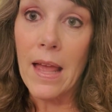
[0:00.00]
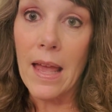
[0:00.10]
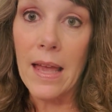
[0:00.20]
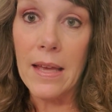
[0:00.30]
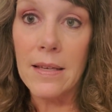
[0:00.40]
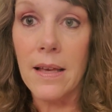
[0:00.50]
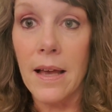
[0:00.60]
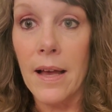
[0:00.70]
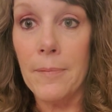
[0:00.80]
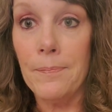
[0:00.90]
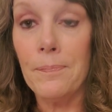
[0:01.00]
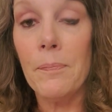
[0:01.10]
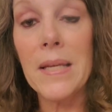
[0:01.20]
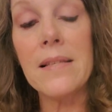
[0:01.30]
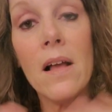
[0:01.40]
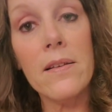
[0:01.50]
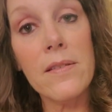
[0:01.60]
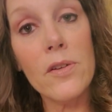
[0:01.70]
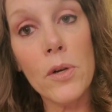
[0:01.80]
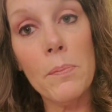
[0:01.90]
And um, but as long as
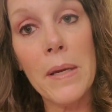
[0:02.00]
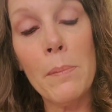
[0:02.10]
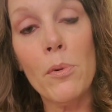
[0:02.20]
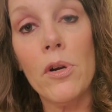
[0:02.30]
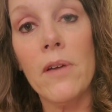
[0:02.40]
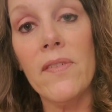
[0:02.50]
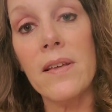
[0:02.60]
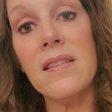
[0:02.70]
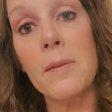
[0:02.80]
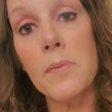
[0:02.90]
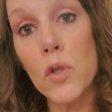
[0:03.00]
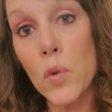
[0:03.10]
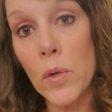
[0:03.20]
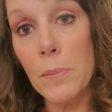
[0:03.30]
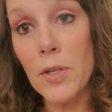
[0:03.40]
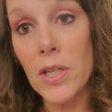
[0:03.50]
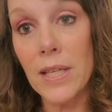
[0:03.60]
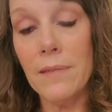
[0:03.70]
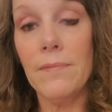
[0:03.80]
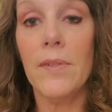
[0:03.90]
you're a member of a
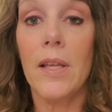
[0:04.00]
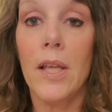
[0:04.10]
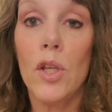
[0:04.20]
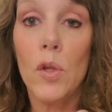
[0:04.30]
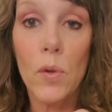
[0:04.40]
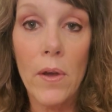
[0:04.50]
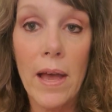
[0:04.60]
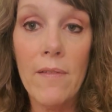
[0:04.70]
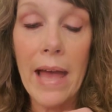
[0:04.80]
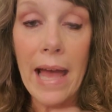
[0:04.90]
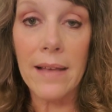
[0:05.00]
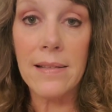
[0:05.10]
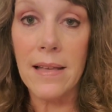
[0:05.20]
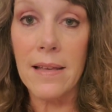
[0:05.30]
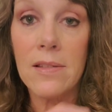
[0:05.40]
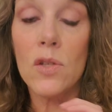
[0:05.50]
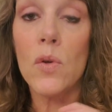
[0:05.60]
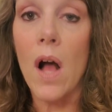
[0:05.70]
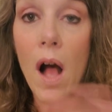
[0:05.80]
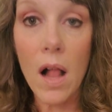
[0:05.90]
subscription, you have access
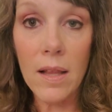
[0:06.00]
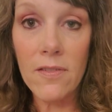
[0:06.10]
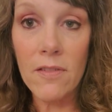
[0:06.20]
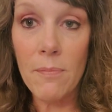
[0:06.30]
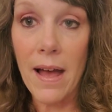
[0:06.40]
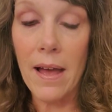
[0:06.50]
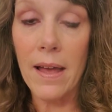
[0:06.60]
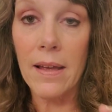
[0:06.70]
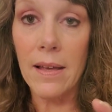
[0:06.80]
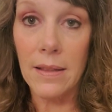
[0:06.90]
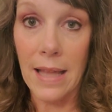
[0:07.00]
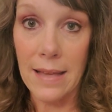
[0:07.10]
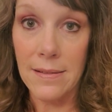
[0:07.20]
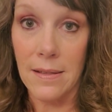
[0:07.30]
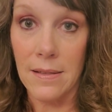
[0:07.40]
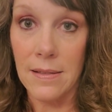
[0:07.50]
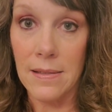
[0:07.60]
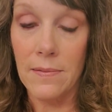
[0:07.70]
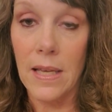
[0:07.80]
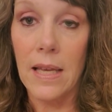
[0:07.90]
to all of my
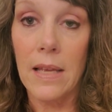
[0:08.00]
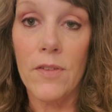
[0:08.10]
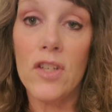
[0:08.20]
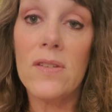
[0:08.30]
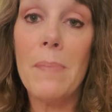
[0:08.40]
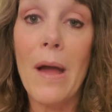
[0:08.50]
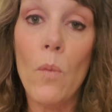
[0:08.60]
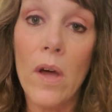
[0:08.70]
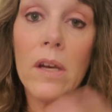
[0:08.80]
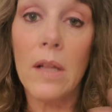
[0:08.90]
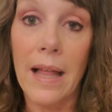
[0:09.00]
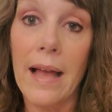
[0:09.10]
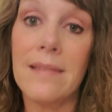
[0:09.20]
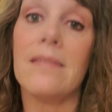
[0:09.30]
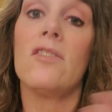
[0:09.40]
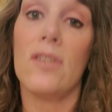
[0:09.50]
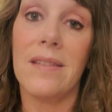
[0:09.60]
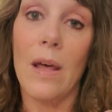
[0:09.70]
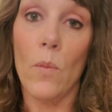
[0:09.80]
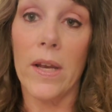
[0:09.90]
lessons. If you just buy one class, it's
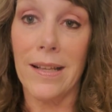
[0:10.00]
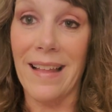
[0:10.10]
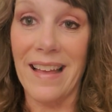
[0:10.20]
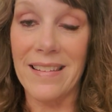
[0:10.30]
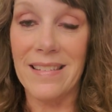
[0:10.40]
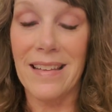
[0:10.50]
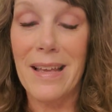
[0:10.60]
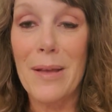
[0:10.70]
just that one class.